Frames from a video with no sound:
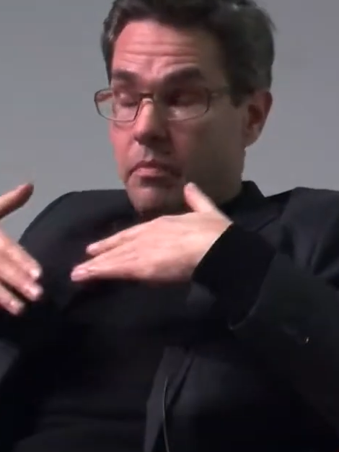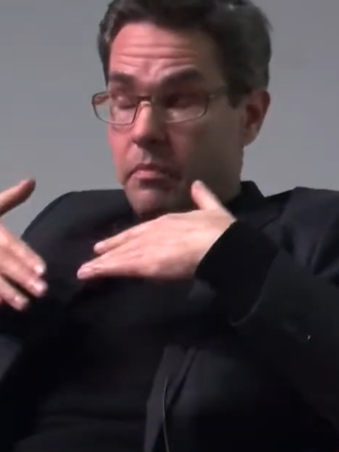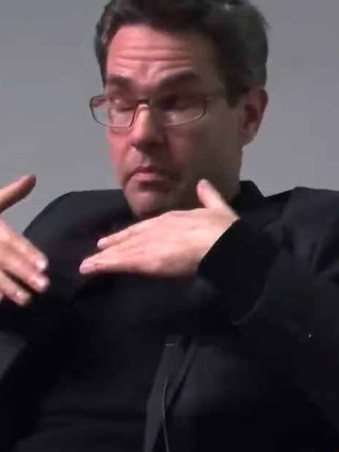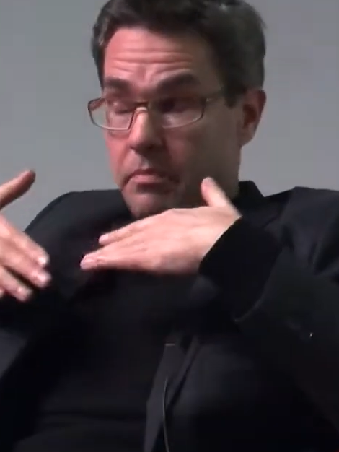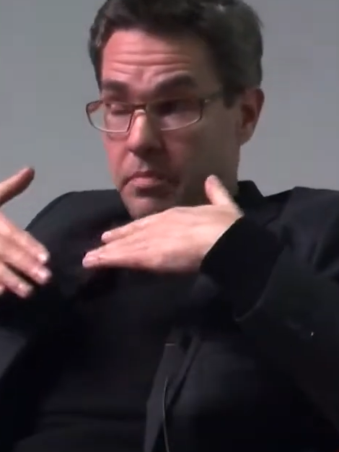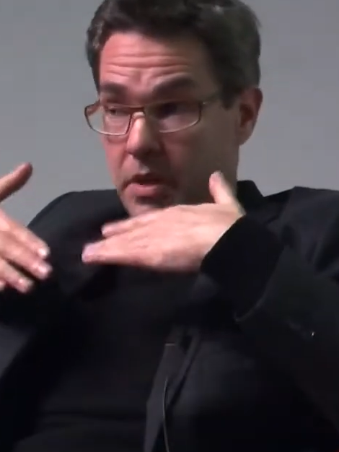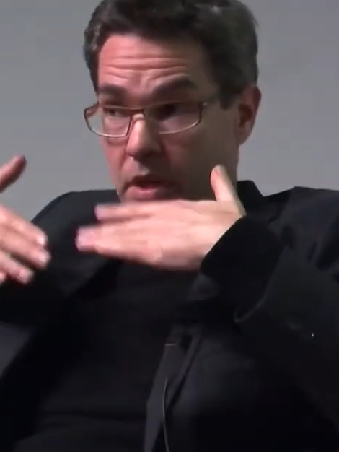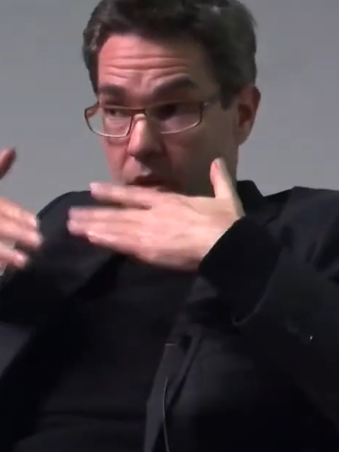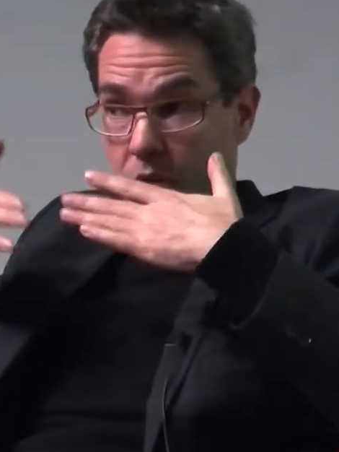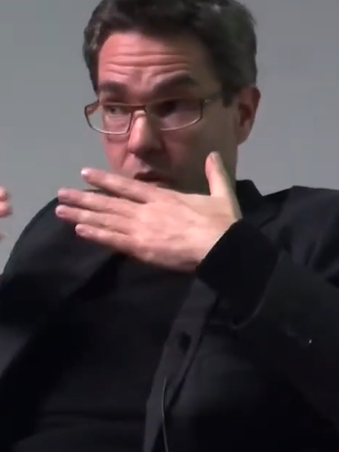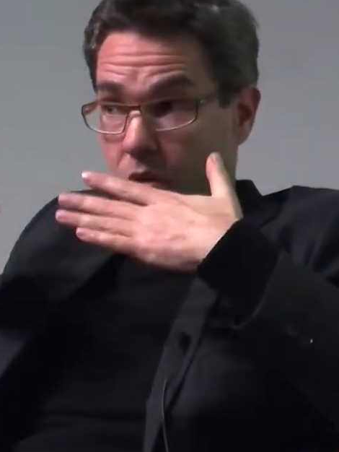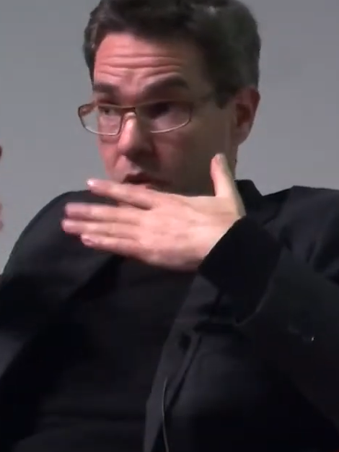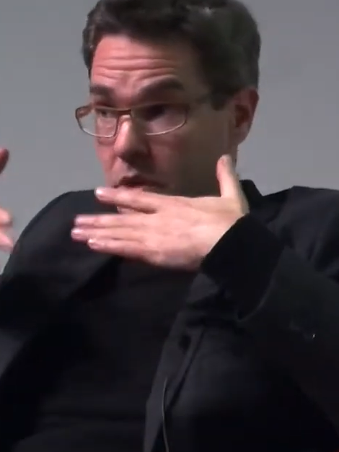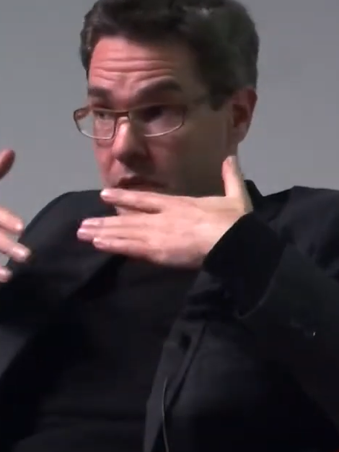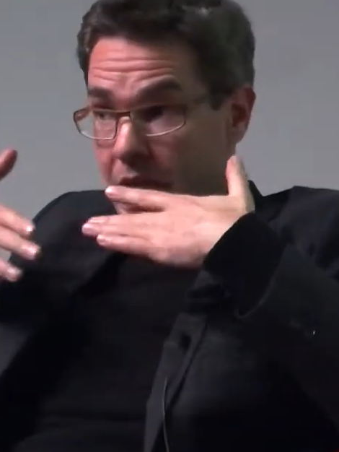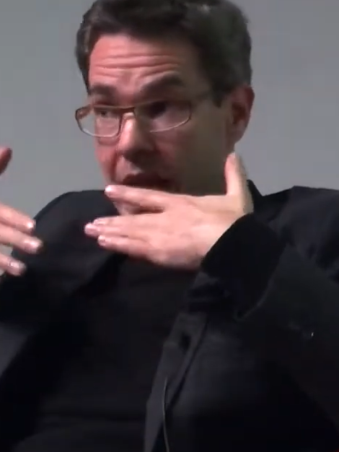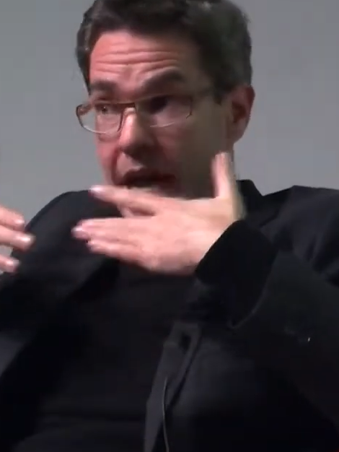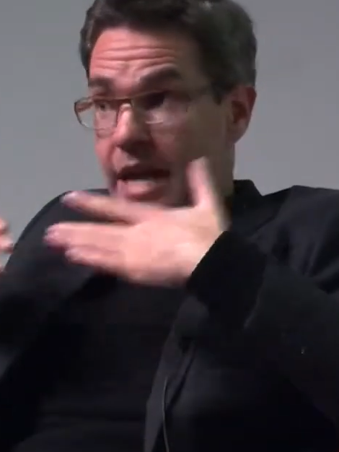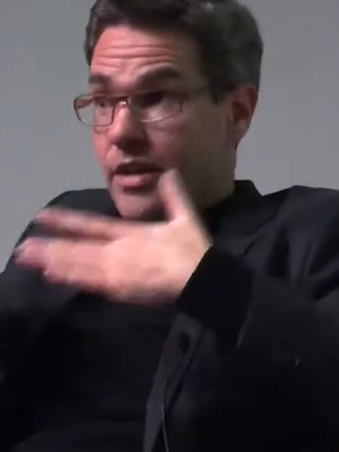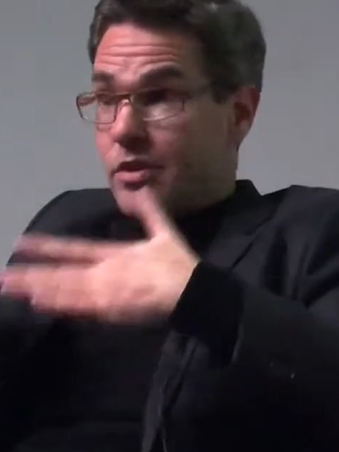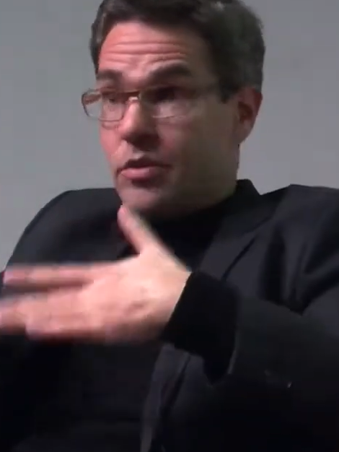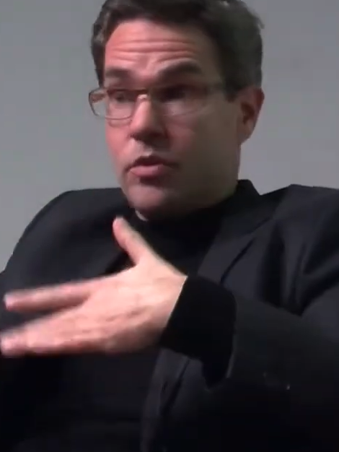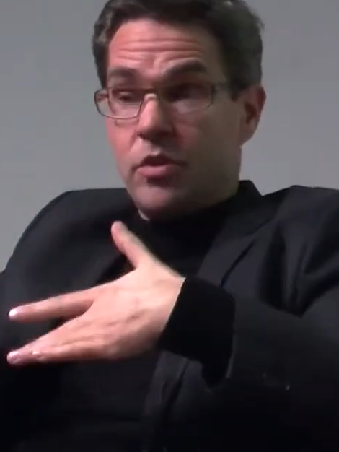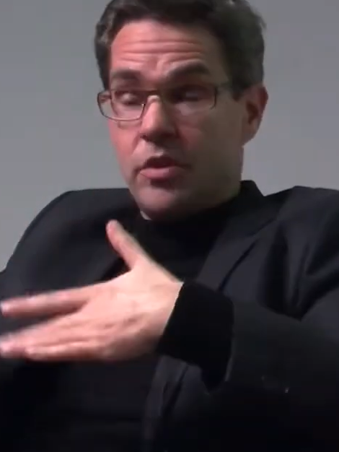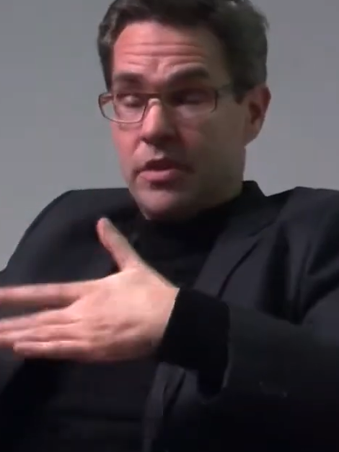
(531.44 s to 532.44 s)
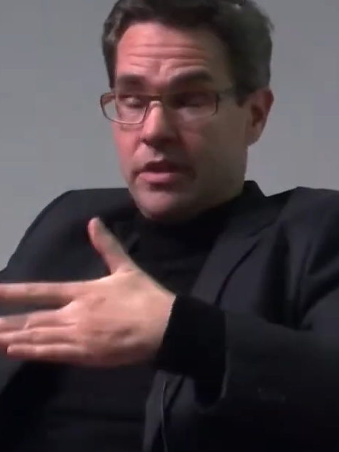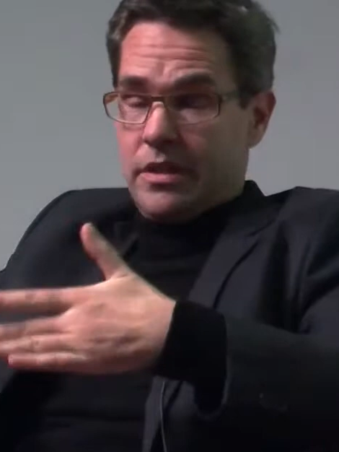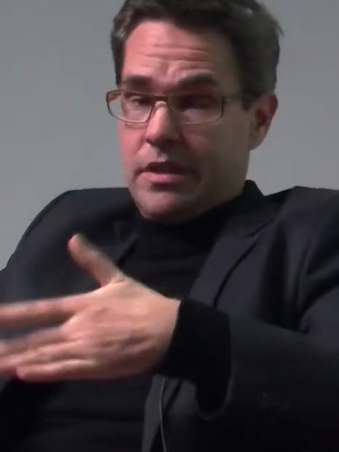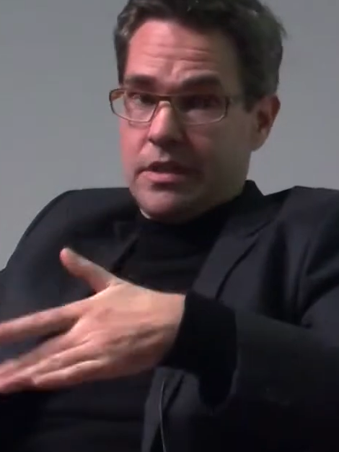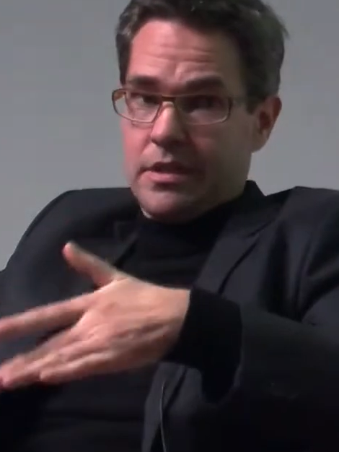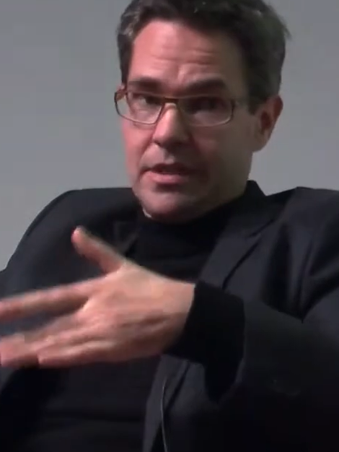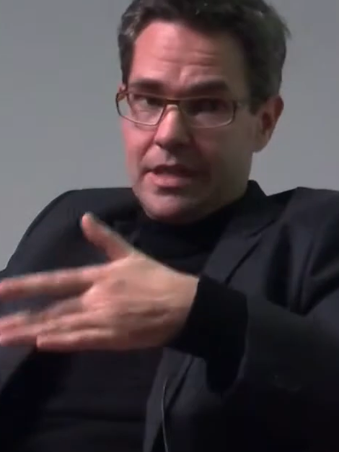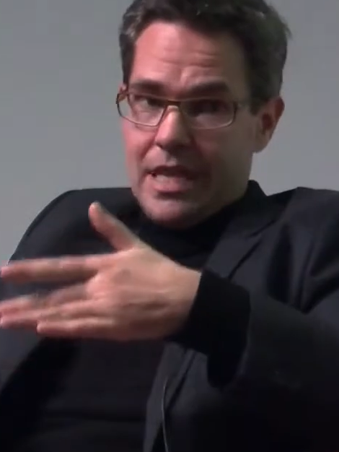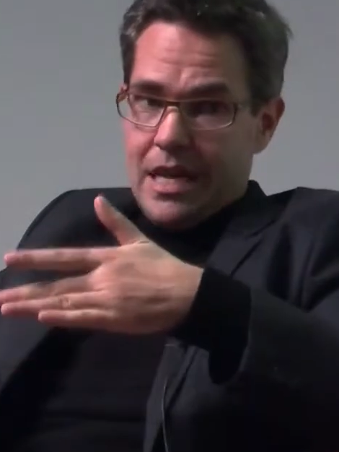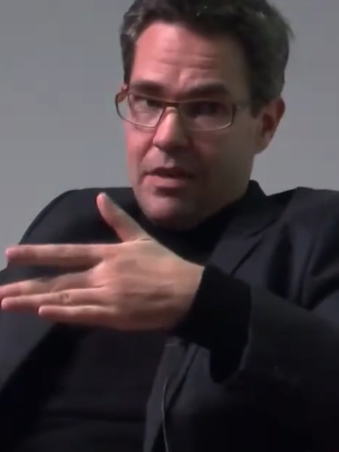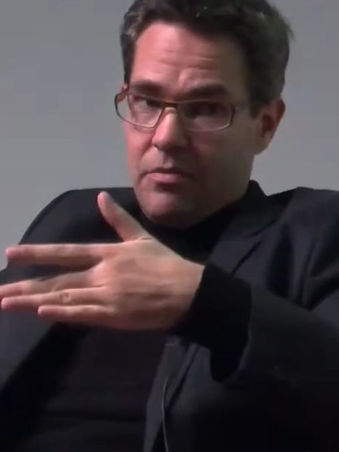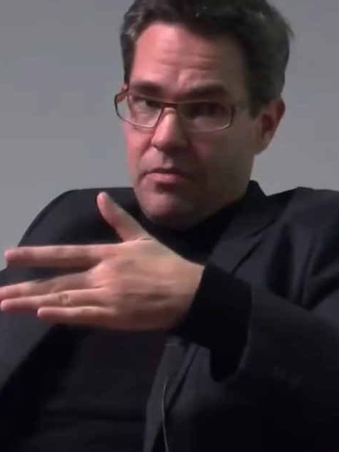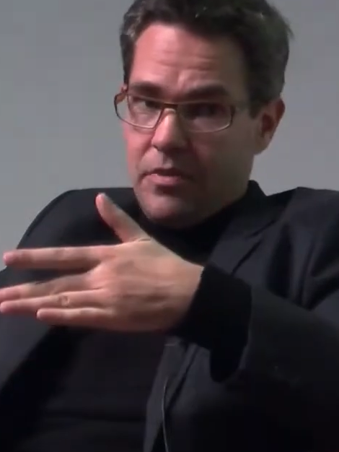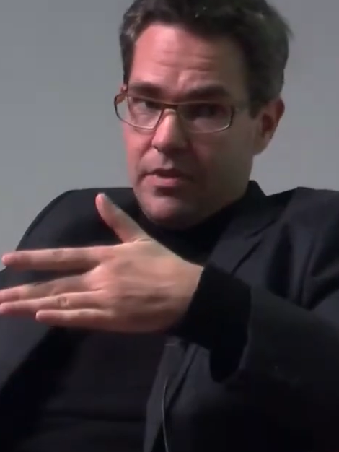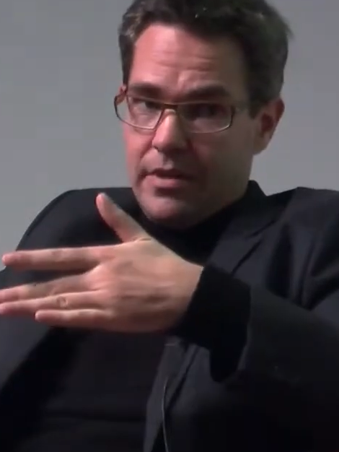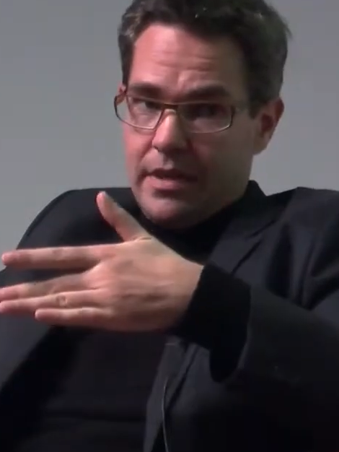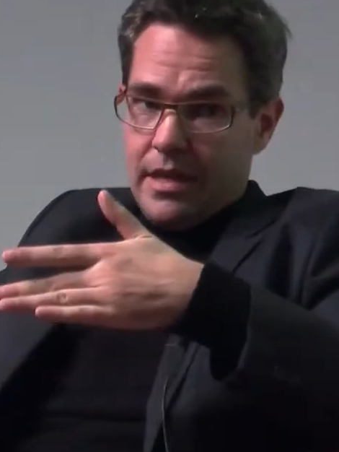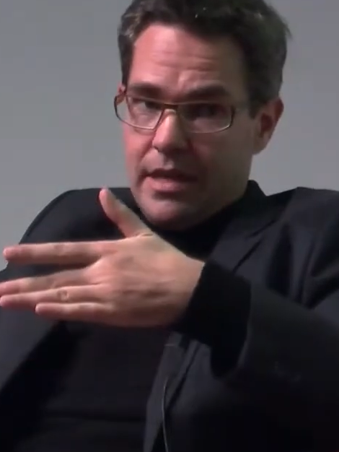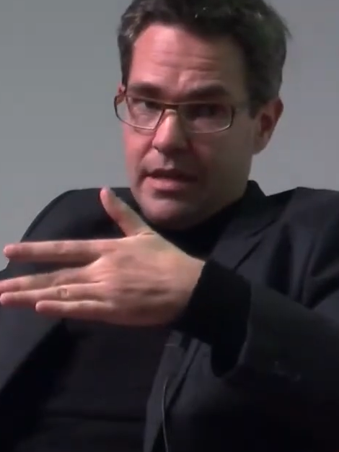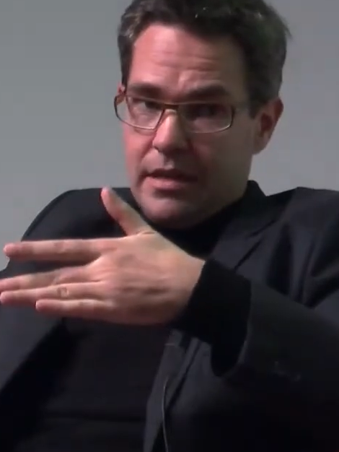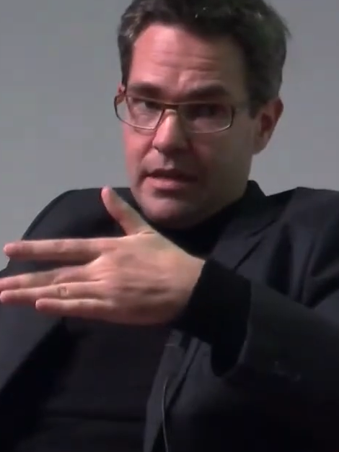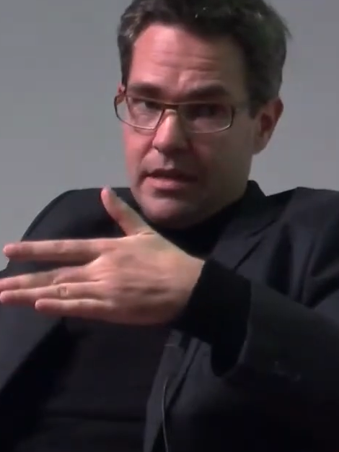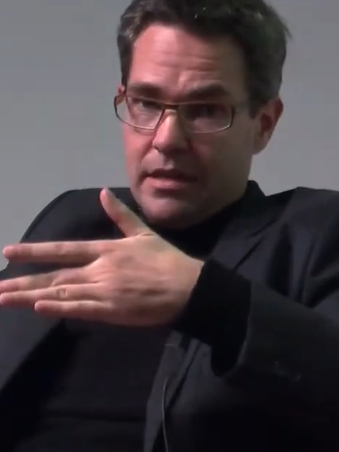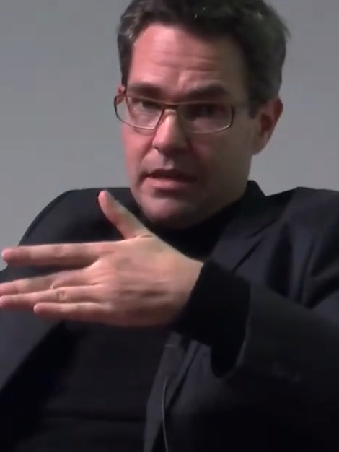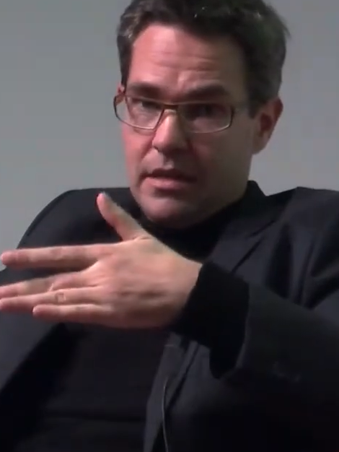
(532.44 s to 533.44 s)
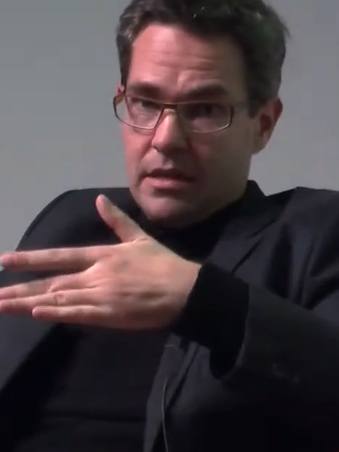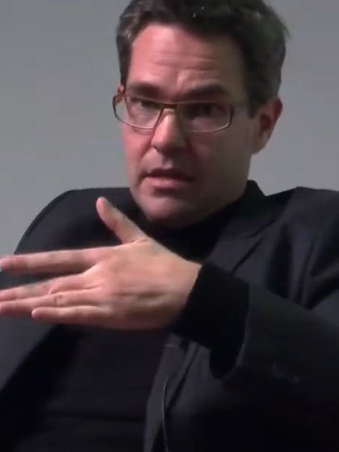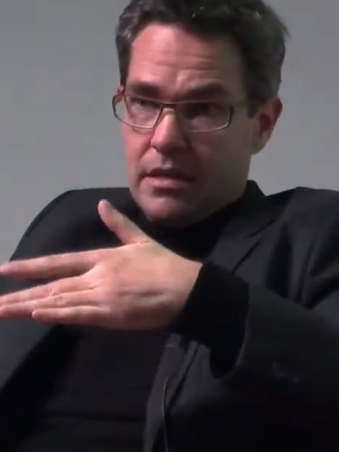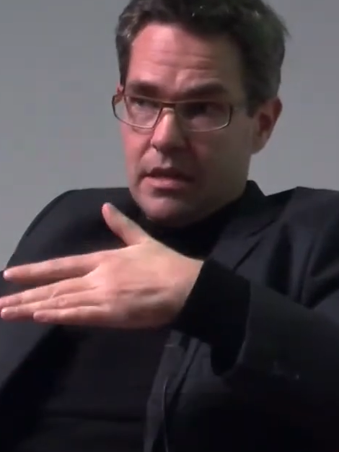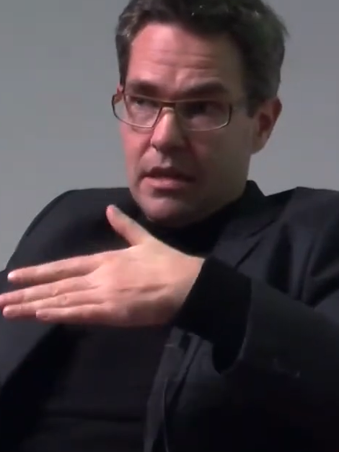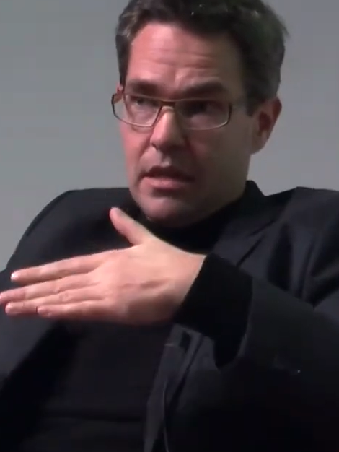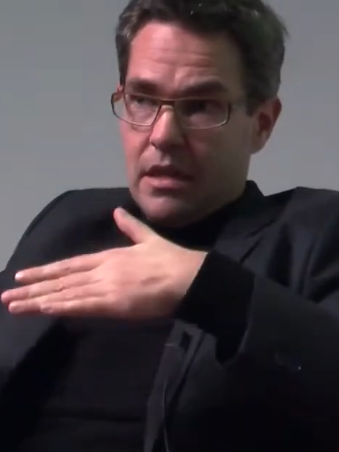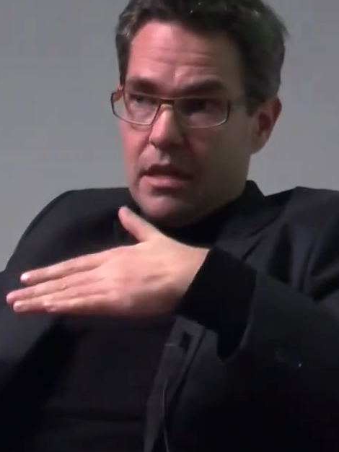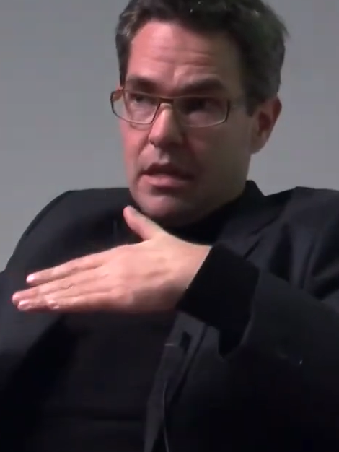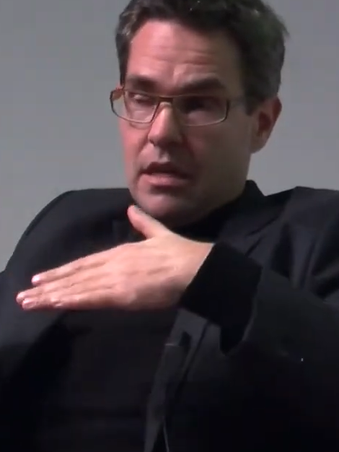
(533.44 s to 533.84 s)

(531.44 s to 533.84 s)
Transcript: because I don't understand what that is.